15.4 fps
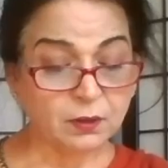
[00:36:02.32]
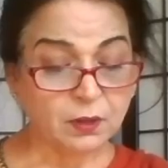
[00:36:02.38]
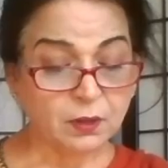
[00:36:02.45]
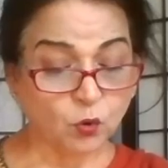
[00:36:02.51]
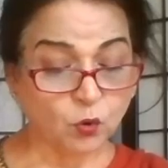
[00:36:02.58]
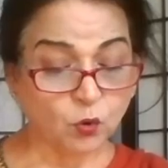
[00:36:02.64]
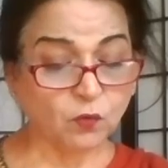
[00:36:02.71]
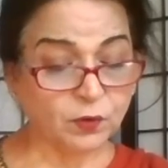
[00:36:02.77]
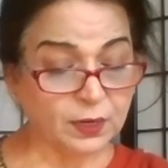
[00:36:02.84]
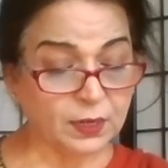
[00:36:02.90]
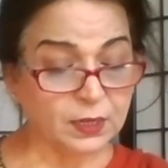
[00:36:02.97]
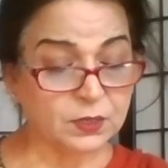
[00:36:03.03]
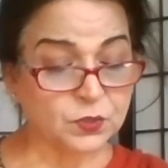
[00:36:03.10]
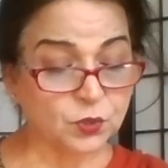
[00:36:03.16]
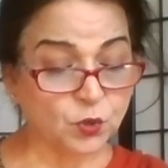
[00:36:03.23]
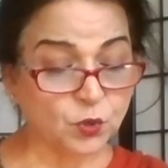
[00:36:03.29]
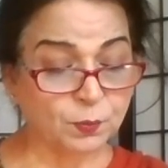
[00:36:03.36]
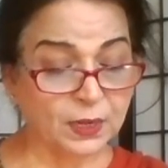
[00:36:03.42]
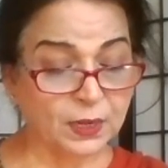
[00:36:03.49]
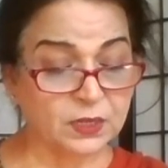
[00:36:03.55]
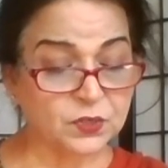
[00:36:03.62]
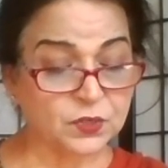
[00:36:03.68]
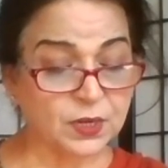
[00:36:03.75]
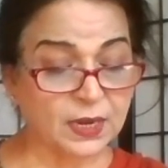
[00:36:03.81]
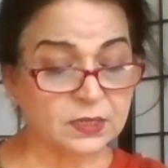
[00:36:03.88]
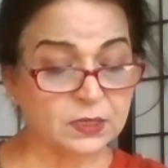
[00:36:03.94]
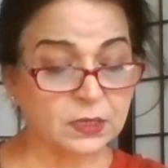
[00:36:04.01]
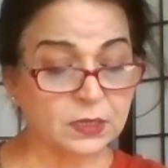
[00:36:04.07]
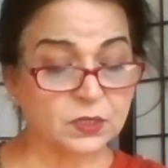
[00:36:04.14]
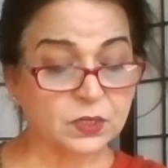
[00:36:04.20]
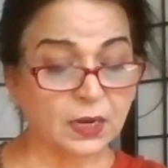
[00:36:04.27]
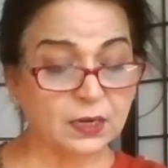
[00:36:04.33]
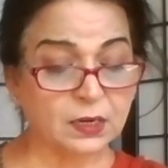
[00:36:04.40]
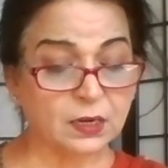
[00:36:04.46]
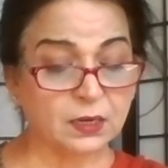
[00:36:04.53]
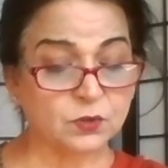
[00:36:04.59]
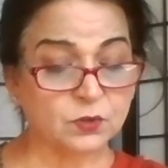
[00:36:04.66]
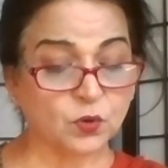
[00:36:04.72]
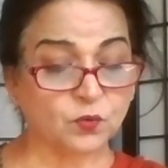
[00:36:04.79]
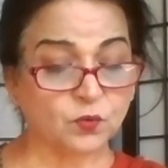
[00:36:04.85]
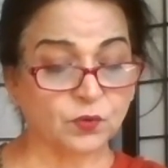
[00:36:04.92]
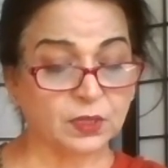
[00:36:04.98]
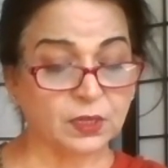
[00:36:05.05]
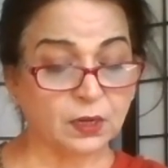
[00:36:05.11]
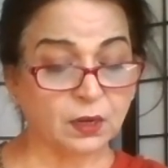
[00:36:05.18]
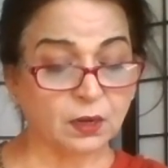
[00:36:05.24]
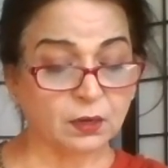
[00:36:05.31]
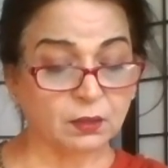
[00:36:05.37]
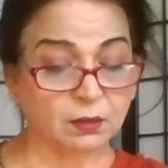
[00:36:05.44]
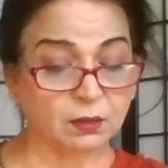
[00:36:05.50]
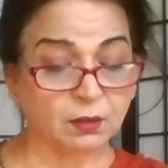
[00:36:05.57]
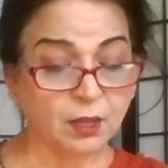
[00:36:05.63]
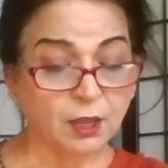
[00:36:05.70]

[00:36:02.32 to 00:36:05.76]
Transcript: over his domains as the sun does over the earth.